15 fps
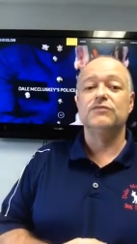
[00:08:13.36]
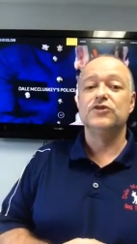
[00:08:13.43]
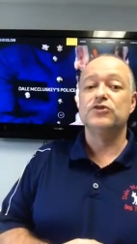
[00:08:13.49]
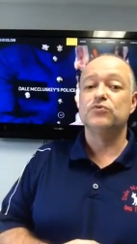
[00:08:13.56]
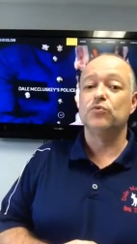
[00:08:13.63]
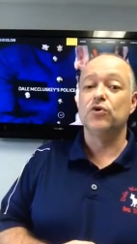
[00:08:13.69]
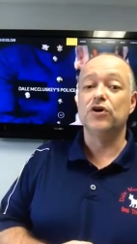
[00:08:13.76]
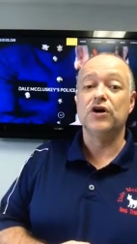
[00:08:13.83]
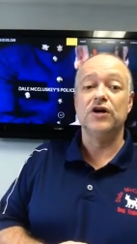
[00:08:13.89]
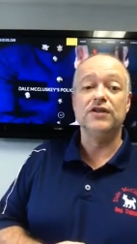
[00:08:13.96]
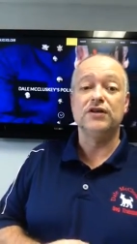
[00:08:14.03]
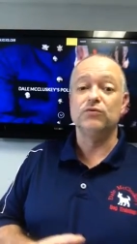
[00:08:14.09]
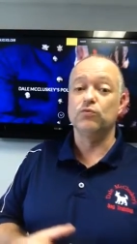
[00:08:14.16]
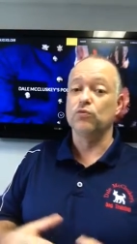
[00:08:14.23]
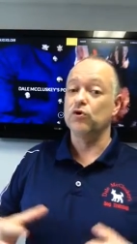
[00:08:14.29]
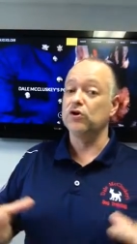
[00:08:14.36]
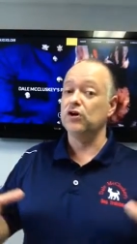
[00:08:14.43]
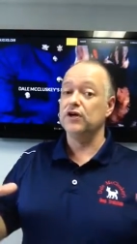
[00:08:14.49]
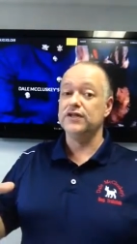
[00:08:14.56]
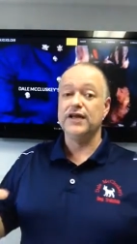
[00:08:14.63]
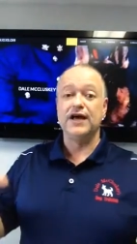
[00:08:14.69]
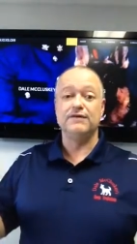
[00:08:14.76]
just work
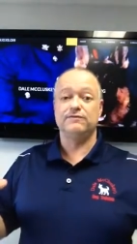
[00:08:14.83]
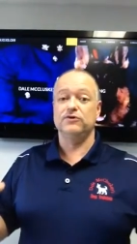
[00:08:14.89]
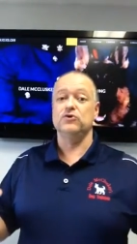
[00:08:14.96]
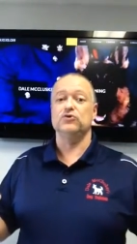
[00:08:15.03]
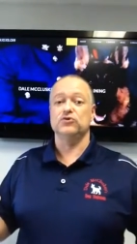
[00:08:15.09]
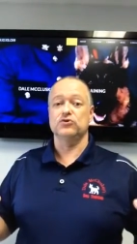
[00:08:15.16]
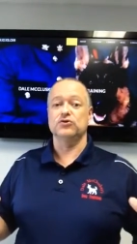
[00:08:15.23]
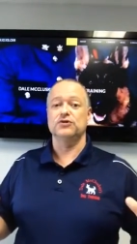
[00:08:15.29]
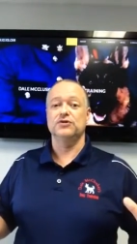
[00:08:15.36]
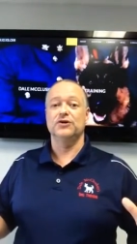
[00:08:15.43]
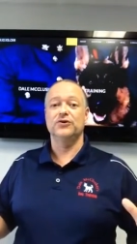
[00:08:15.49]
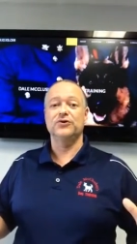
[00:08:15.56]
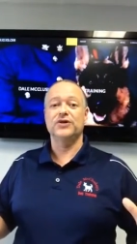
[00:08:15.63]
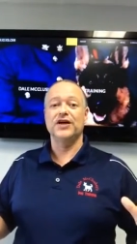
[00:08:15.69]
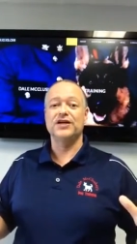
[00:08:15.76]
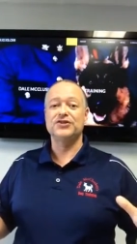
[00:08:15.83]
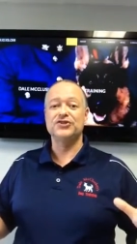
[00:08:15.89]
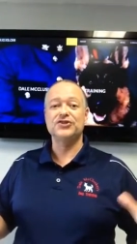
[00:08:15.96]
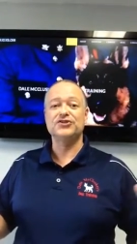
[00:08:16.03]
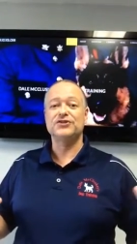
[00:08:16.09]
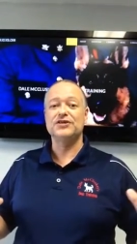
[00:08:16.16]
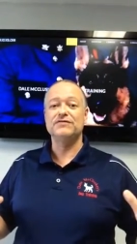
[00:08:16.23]
on that first. Okay,
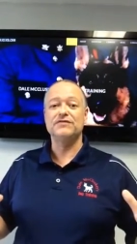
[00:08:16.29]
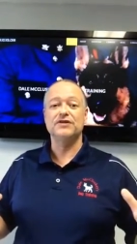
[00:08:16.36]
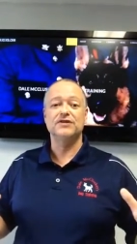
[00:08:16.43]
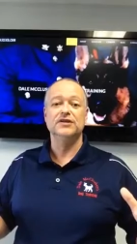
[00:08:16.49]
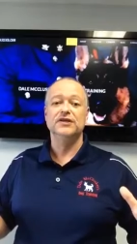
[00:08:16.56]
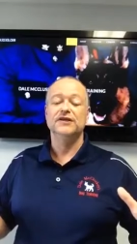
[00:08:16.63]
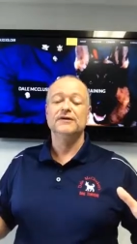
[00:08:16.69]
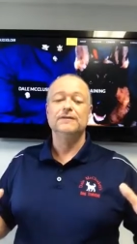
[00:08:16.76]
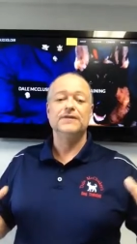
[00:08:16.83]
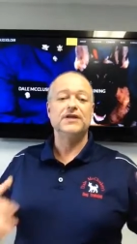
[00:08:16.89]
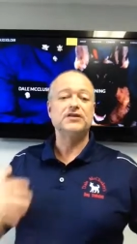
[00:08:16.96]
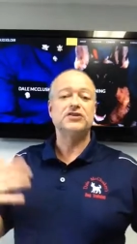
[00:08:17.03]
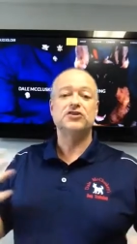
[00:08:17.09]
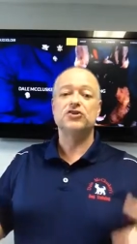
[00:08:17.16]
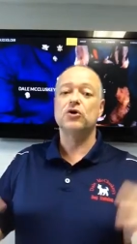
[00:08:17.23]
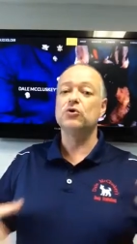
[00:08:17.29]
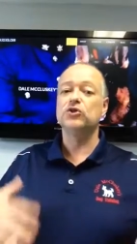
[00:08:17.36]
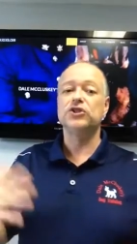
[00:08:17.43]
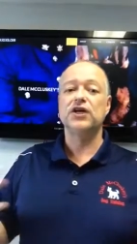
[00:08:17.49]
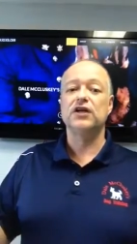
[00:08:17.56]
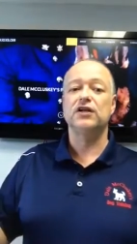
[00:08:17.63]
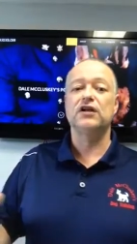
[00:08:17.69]
just even
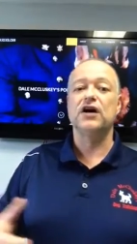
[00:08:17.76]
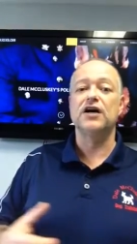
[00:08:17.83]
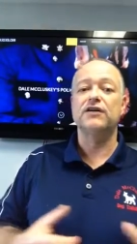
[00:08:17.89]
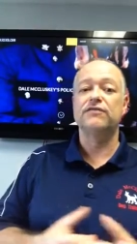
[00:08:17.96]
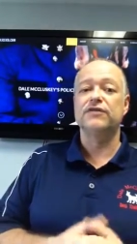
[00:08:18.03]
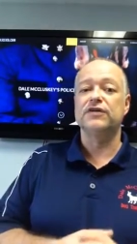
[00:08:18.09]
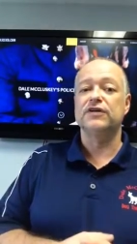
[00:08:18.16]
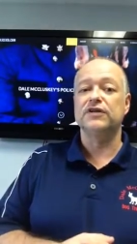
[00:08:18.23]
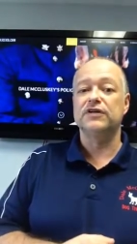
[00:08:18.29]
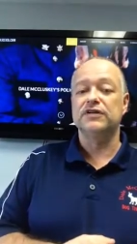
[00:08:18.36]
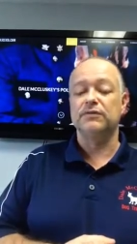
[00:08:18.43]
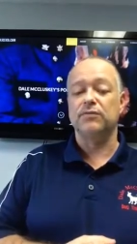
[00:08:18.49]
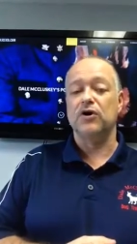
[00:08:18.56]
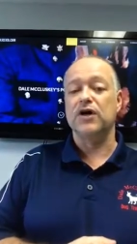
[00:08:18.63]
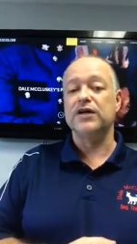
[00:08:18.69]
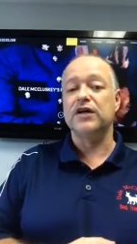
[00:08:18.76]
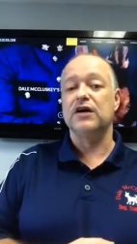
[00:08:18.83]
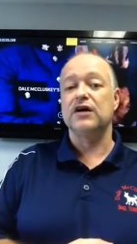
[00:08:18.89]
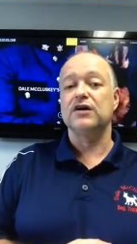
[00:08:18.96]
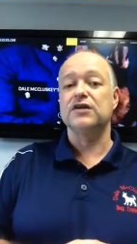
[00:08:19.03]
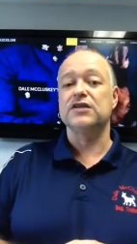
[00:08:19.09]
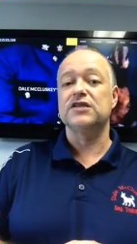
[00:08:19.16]
disassociate a lot of the body
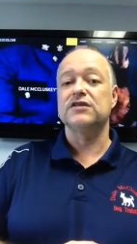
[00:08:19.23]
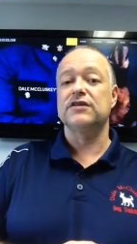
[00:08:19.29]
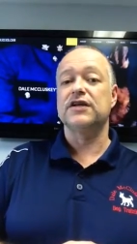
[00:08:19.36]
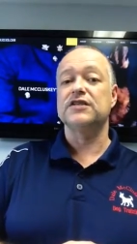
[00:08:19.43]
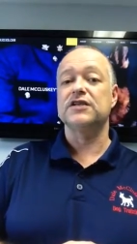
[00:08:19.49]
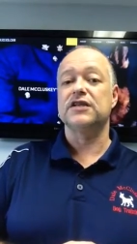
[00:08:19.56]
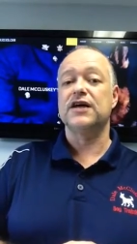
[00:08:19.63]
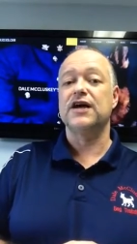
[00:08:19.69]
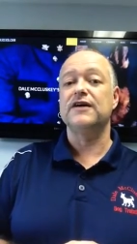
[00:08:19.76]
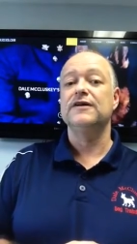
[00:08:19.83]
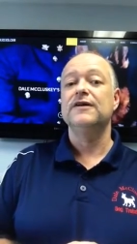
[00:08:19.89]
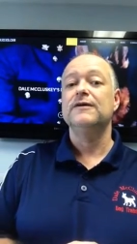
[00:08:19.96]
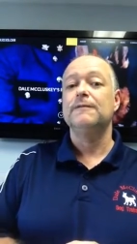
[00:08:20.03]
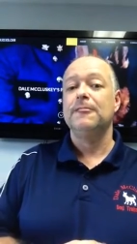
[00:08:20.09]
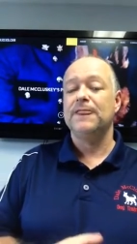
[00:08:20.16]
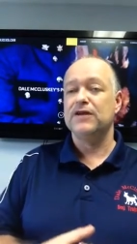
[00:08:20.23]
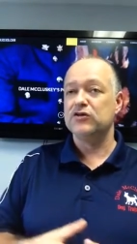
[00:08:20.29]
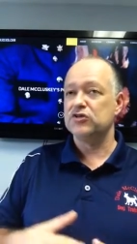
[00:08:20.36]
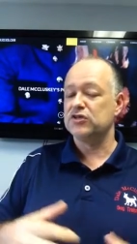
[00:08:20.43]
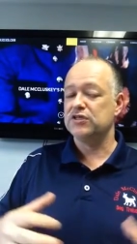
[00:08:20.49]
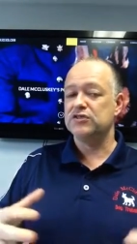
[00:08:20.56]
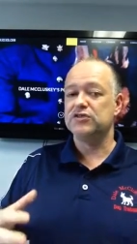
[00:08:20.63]
harness and things like that.
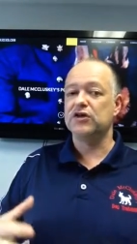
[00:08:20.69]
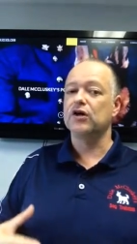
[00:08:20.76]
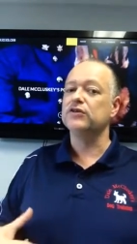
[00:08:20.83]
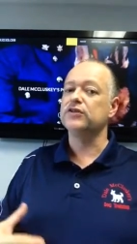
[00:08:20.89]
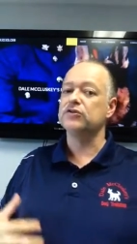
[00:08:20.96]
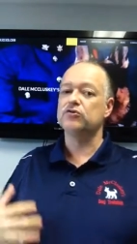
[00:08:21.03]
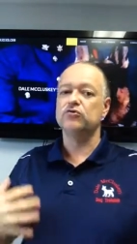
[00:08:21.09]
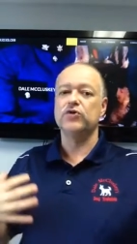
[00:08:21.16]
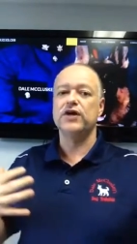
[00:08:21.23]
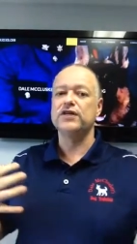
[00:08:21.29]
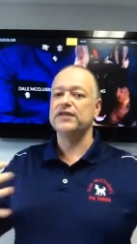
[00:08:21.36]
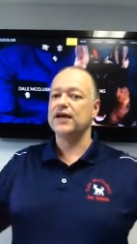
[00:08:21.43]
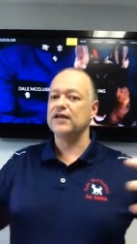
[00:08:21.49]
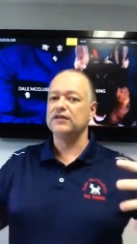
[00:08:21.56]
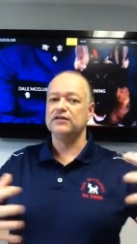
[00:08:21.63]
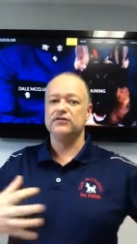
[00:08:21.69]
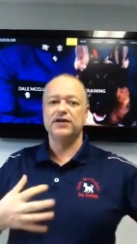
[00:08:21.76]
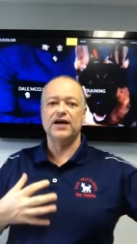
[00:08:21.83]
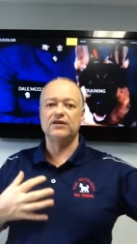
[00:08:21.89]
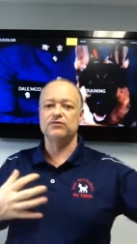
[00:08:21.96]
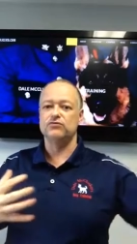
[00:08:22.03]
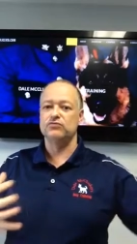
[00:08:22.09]
Just start to create
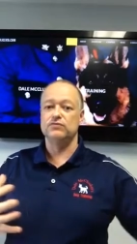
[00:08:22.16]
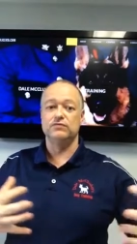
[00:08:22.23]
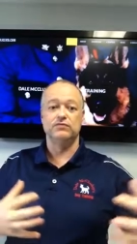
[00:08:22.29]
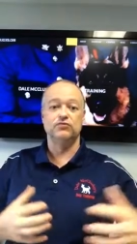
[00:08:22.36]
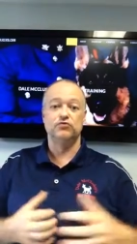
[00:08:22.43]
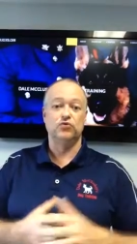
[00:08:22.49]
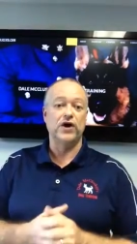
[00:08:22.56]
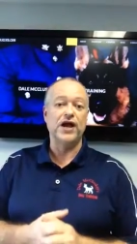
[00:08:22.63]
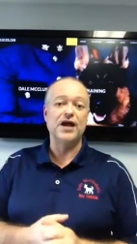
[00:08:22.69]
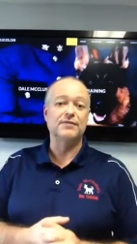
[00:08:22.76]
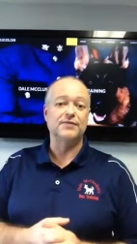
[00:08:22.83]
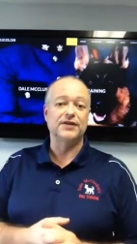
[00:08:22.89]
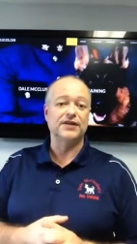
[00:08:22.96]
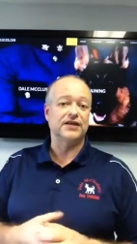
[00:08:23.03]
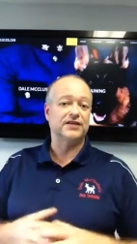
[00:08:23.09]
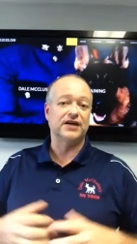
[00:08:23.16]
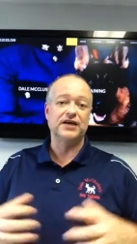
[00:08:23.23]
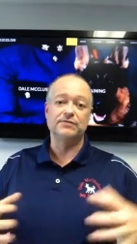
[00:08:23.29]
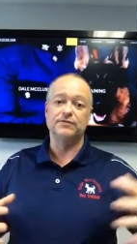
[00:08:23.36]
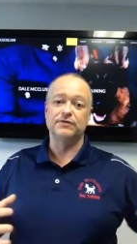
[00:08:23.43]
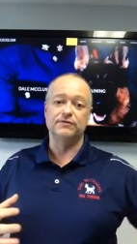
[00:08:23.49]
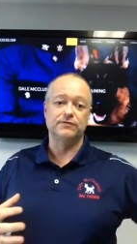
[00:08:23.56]
that drama, that
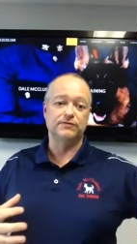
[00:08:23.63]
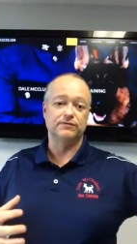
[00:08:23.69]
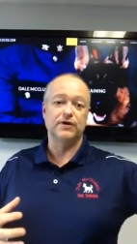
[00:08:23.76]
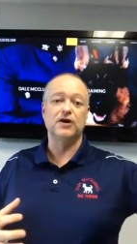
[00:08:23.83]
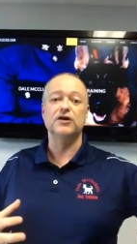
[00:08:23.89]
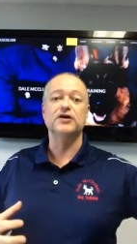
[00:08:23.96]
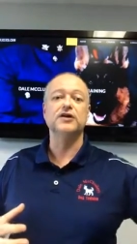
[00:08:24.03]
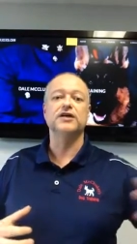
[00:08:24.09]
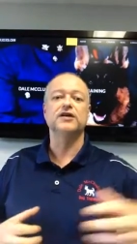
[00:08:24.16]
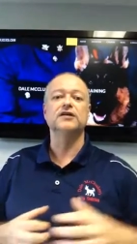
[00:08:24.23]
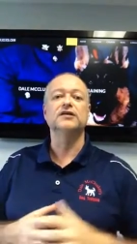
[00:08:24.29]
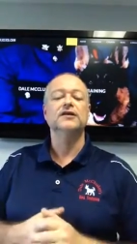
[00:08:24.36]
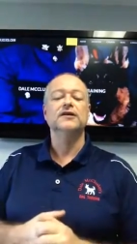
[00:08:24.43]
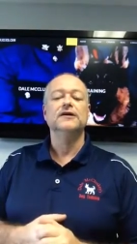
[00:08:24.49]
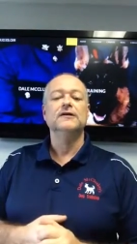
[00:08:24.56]
type of marketing,